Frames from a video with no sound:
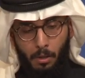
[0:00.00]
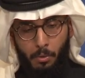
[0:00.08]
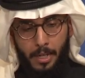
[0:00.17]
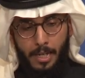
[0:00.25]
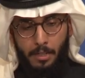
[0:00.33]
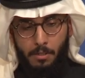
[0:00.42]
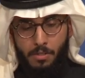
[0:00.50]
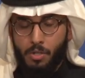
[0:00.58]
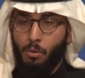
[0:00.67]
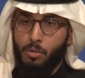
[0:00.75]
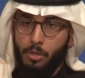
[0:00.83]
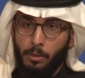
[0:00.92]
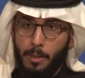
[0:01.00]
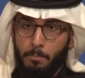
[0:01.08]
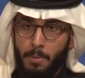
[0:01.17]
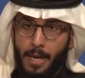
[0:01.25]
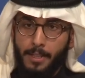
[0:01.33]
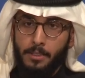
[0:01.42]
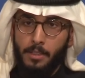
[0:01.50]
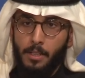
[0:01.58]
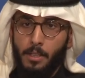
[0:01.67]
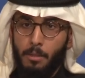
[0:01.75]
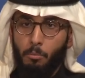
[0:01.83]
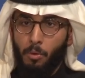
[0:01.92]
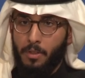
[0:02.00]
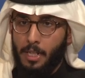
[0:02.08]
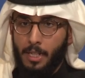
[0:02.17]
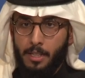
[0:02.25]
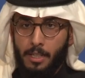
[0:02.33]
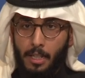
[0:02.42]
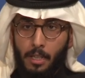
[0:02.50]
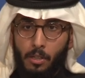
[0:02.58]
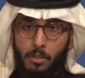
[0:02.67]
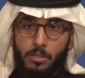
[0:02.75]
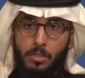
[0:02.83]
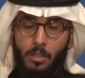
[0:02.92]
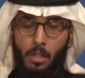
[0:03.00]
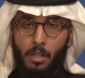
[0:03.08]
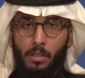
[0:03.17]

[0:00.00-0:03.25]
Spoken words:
create social impact more than anything else.